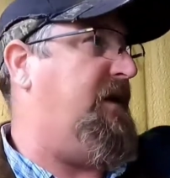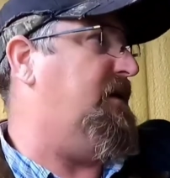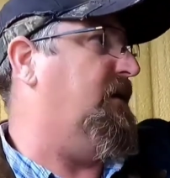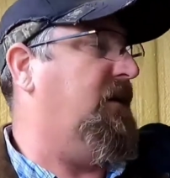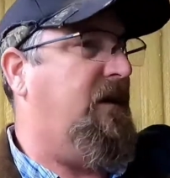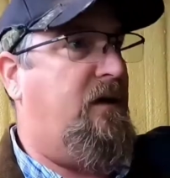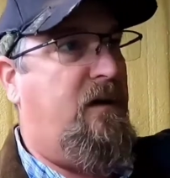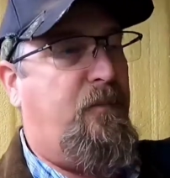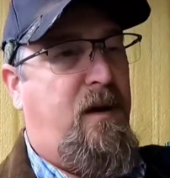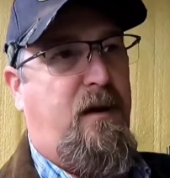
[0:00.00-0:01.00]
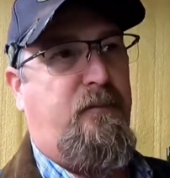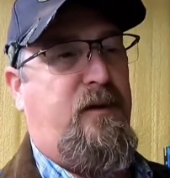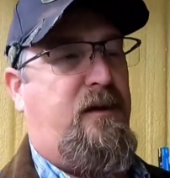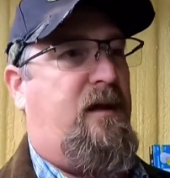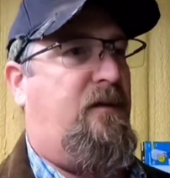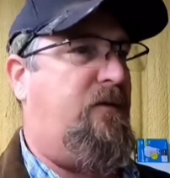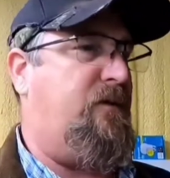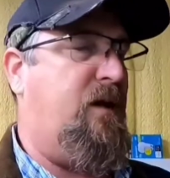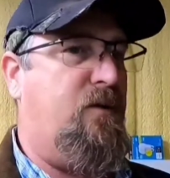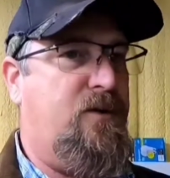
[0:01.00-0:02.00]
it lit up everything and there were
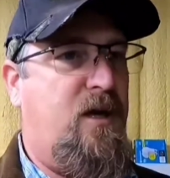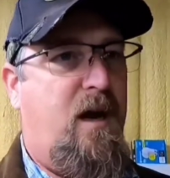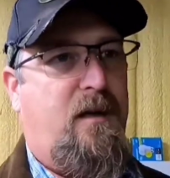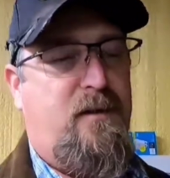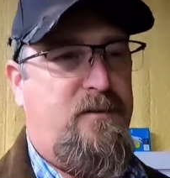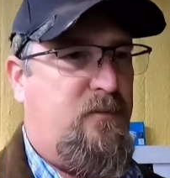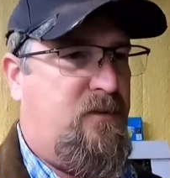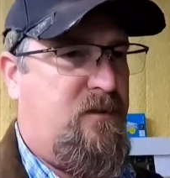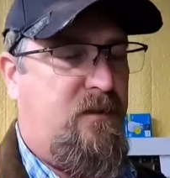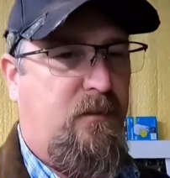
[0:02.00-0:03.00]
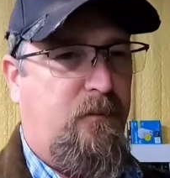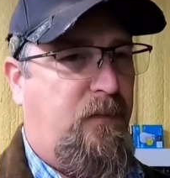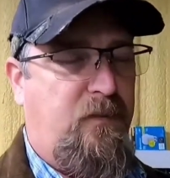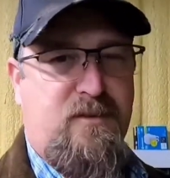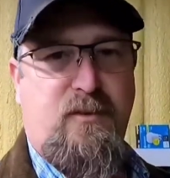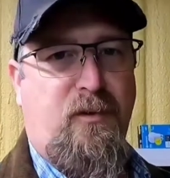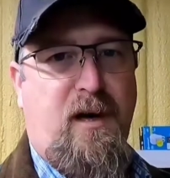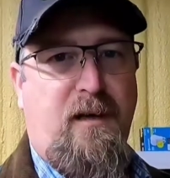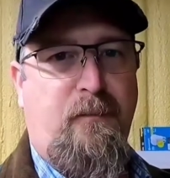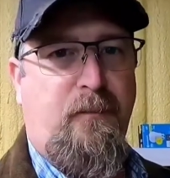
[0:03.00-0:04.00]
no shadows. It was, it was great,